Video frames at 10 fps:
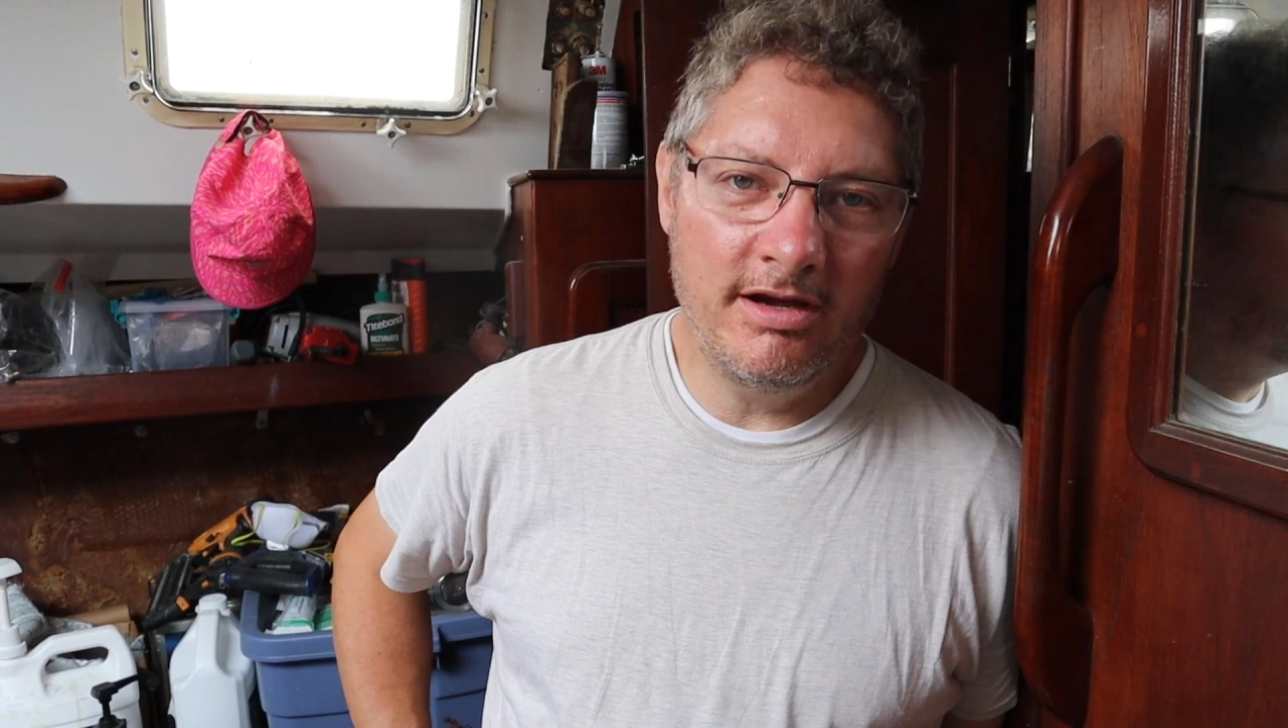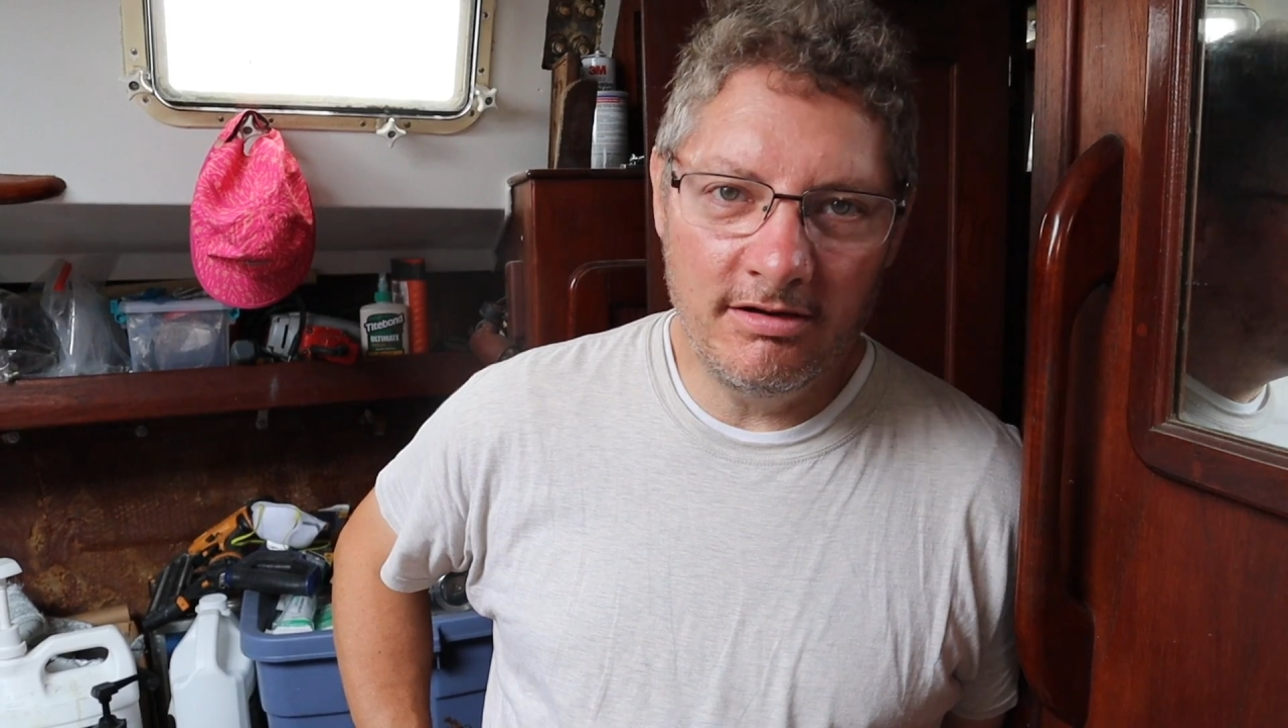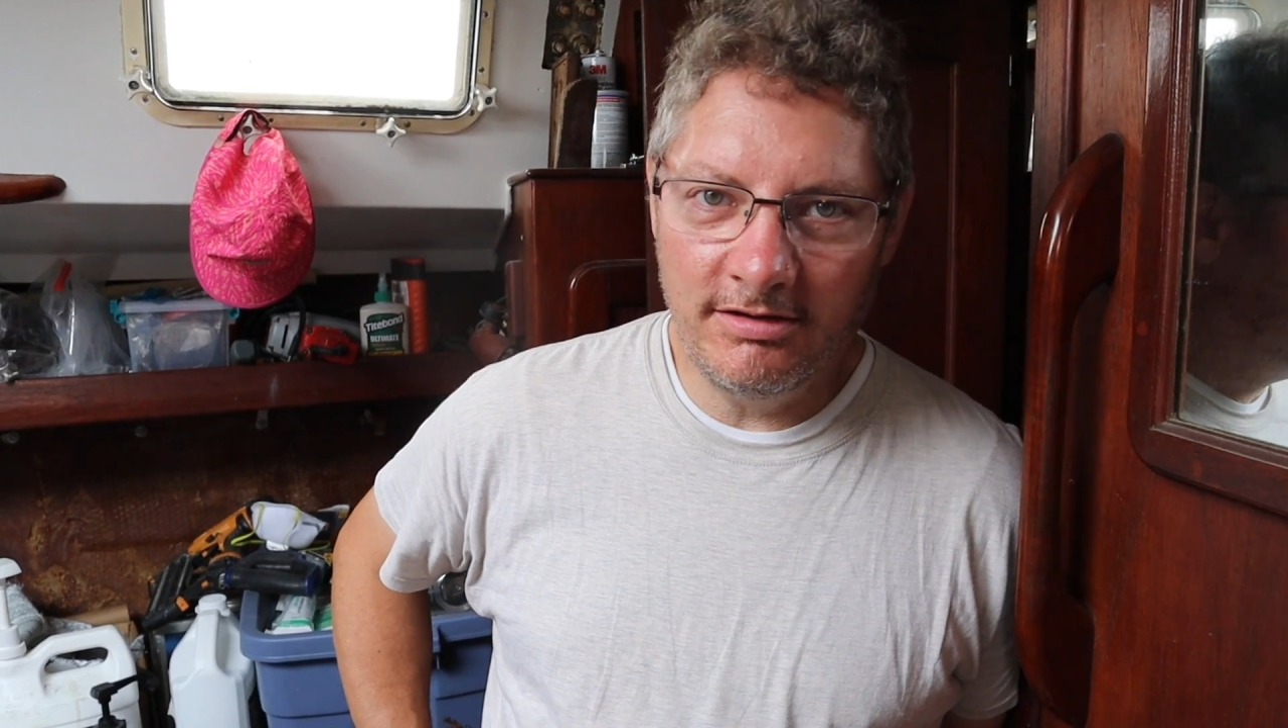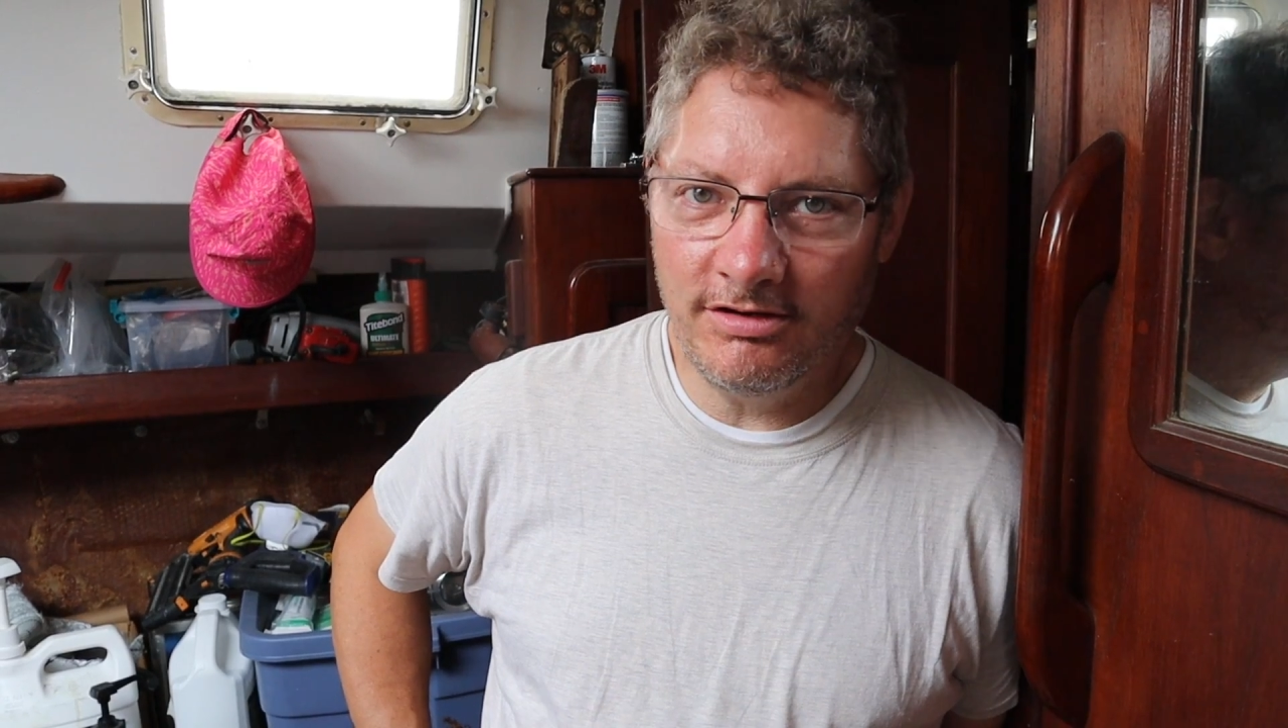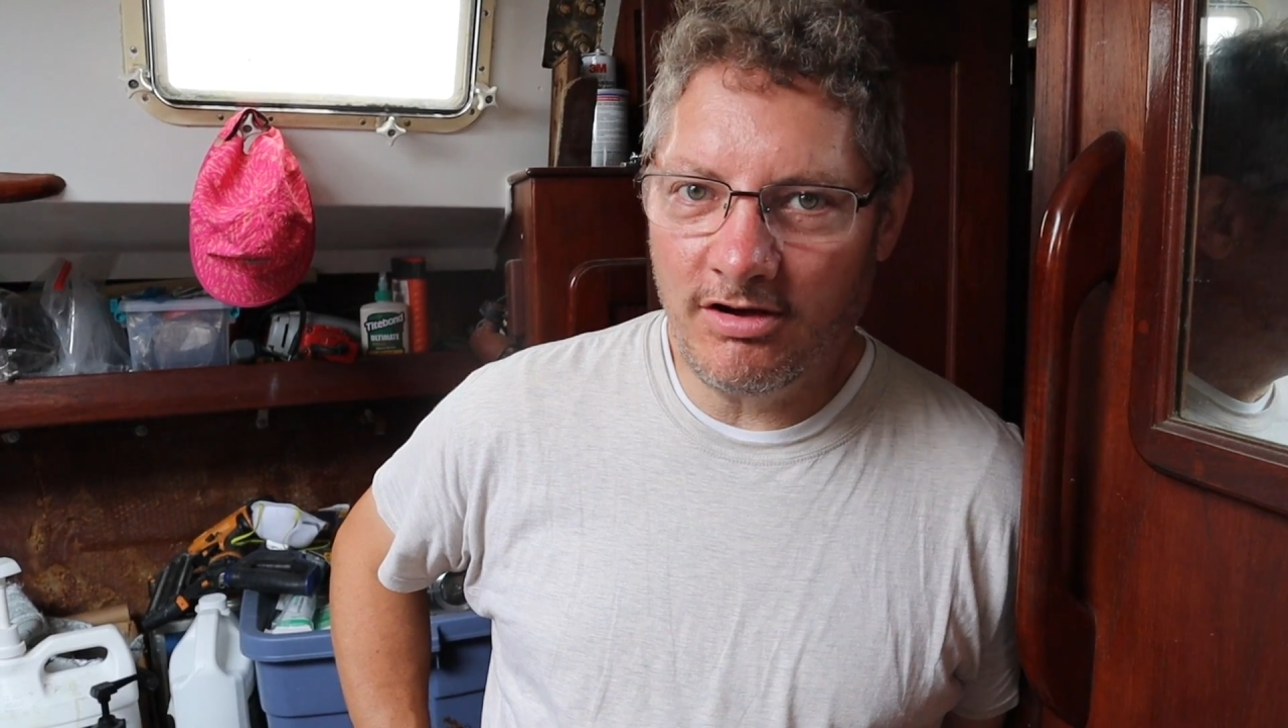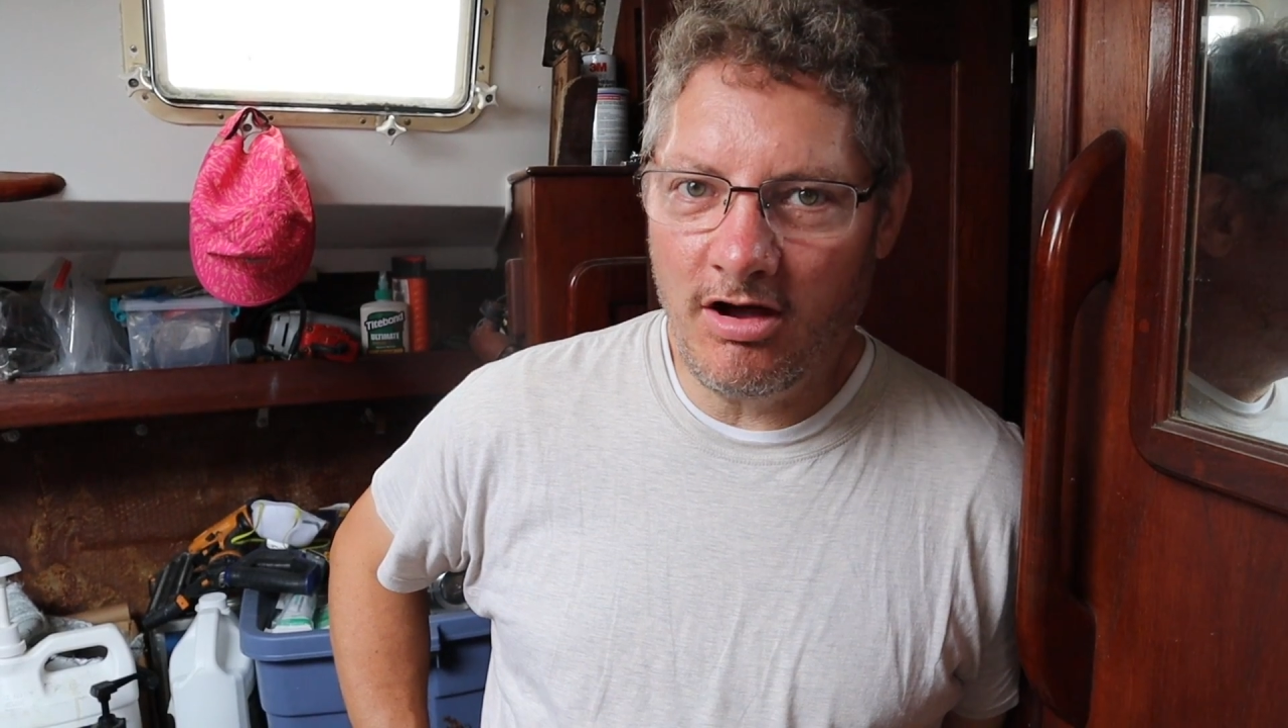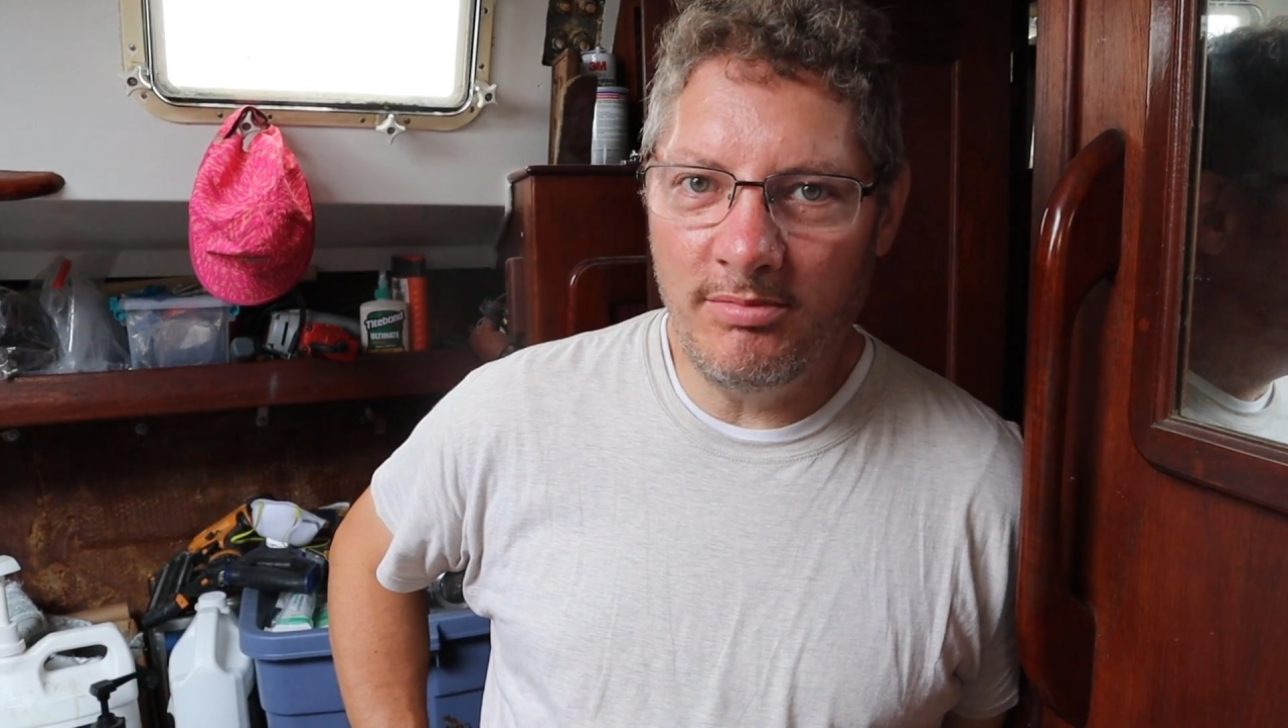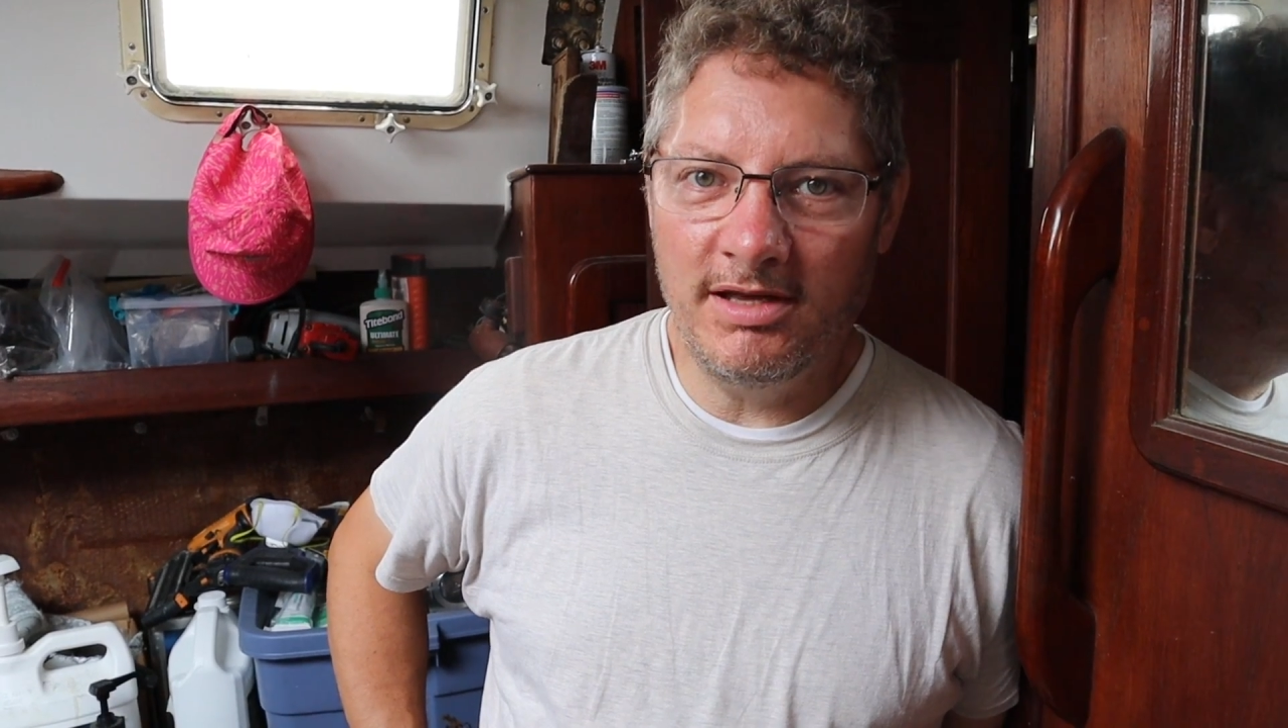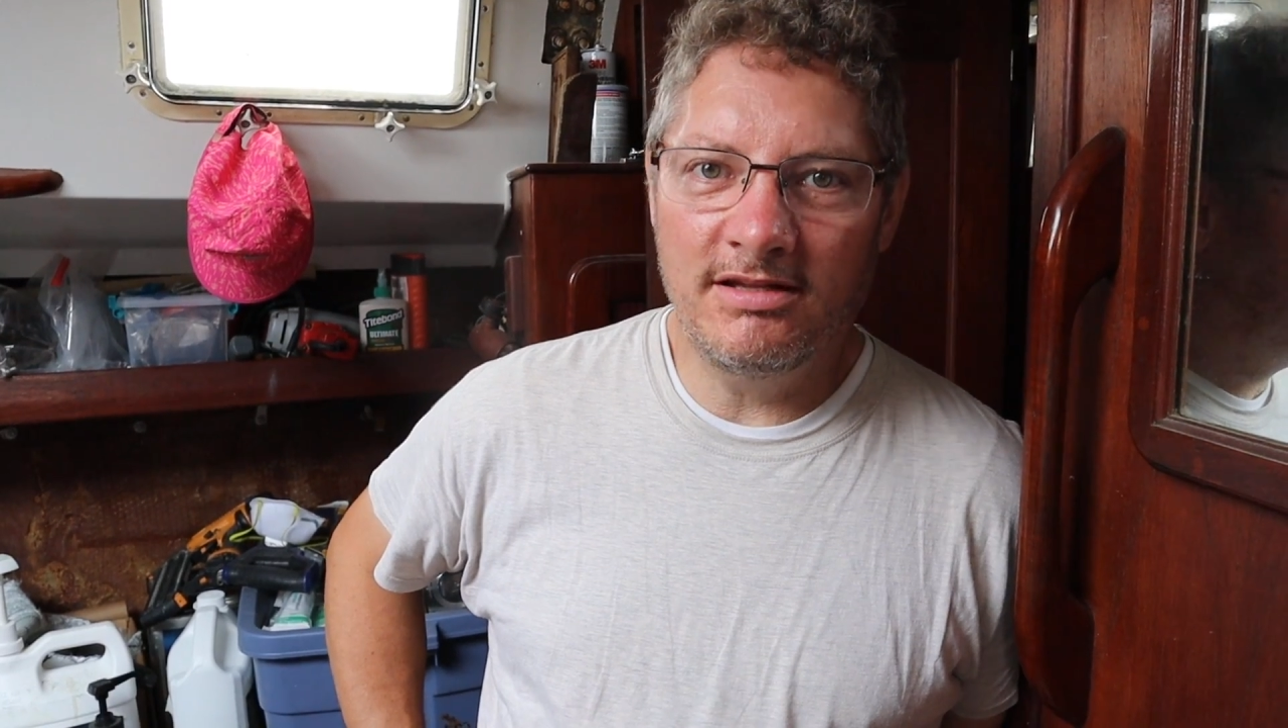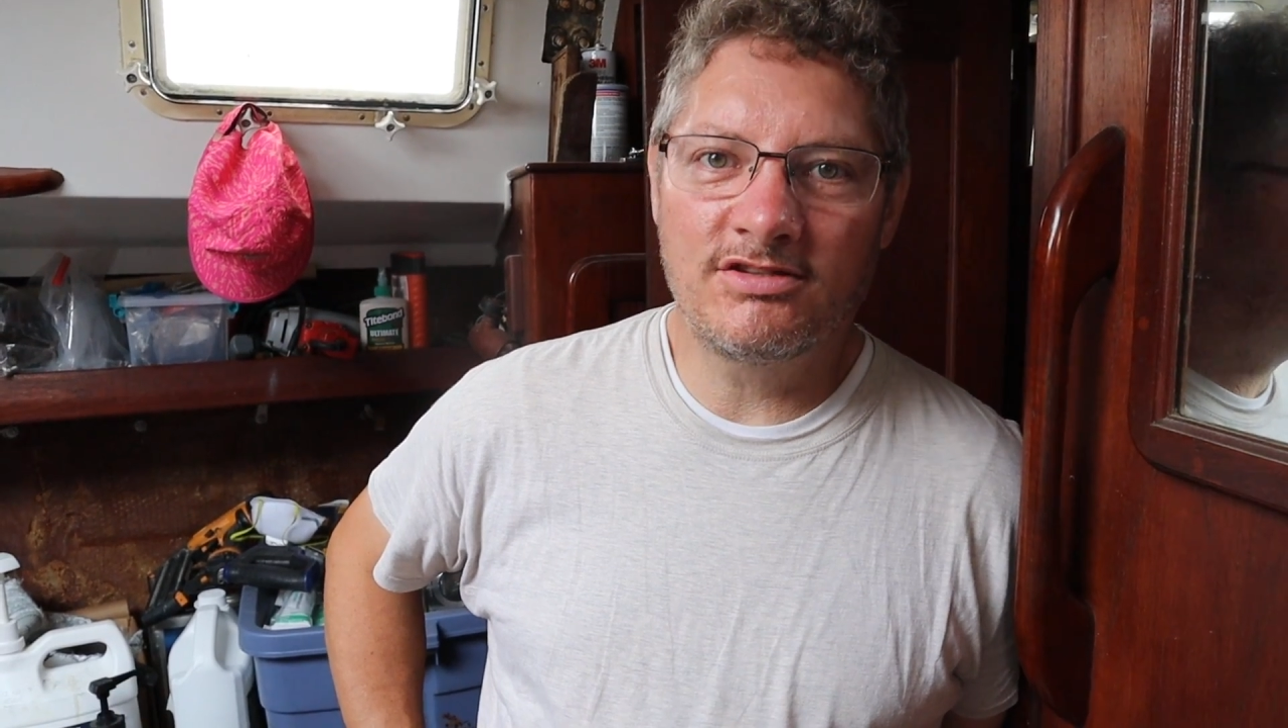hearing your
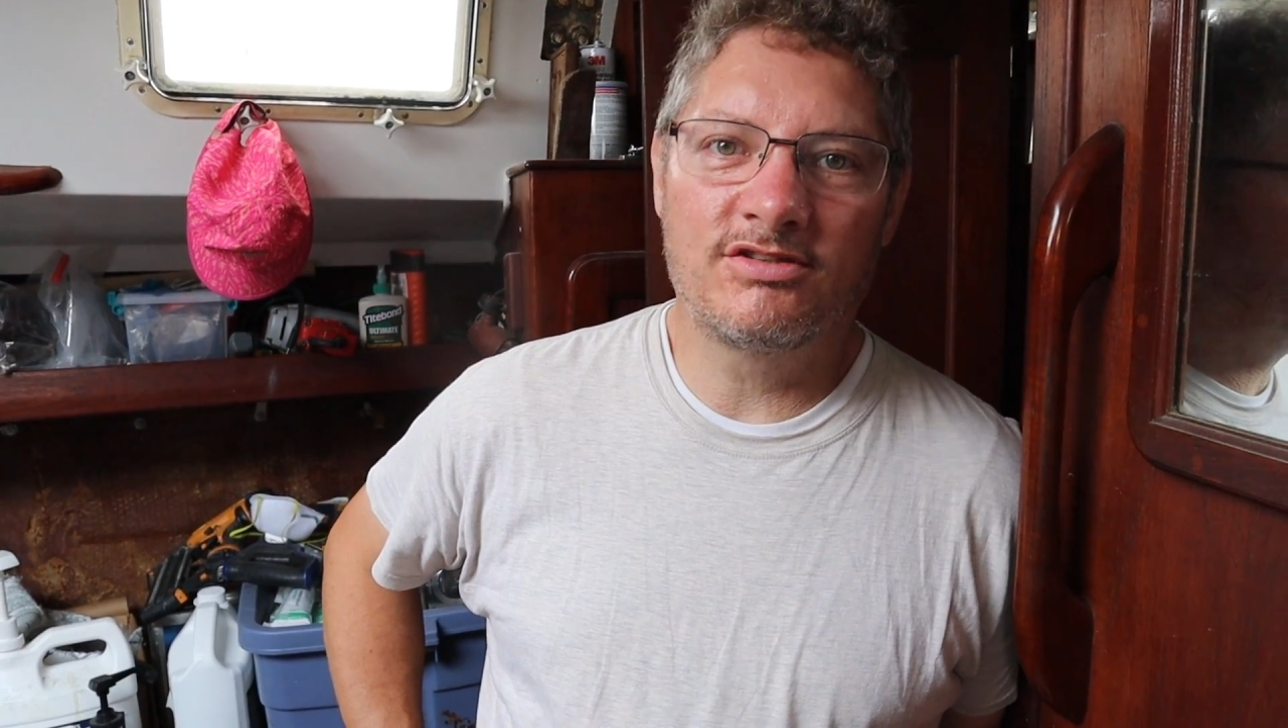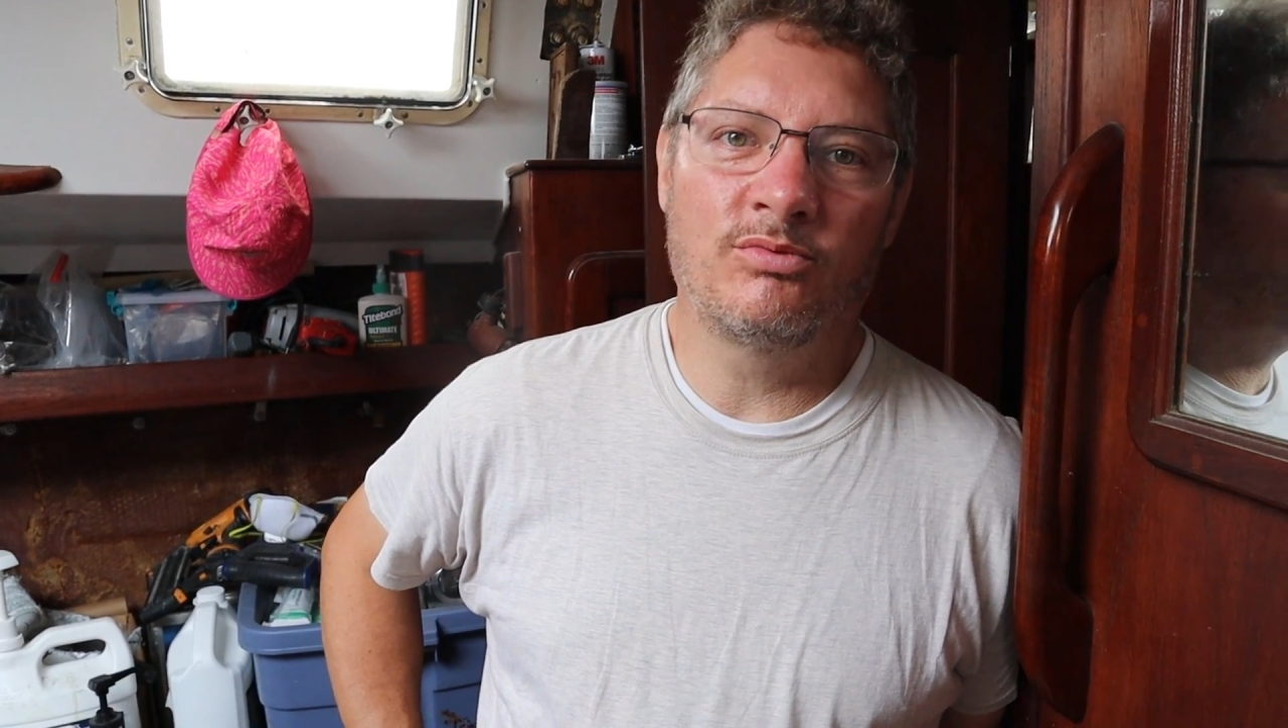comments.